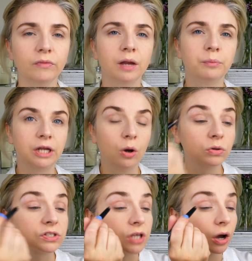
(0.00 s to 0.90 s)
but
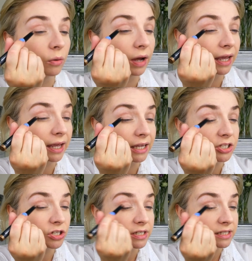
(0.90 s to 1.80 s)
it
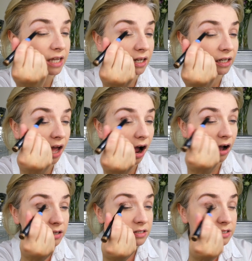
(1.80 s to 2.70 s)
just
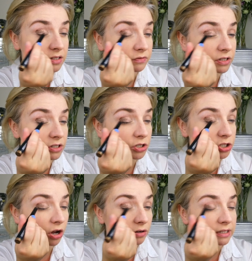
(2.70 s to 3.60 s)
lasts for
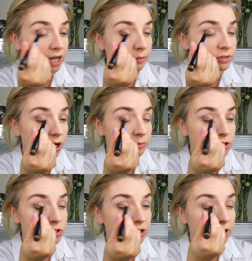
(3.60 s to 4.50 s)
such a long time. So I'm
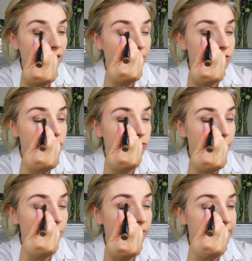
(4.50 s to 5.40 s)
just going to kind of
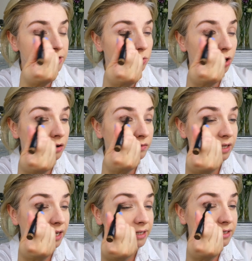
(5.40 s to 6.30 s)
scribble this all over the
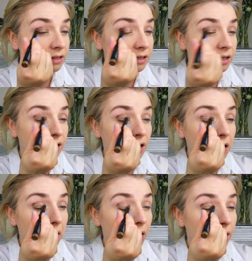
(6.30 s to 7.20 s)
lid.
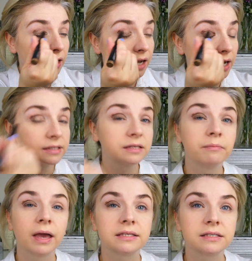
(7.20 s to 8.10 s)
Nice and
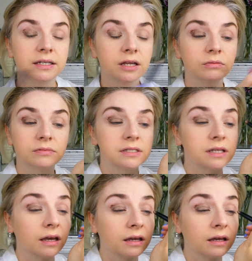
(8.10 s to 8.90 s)
messy, don't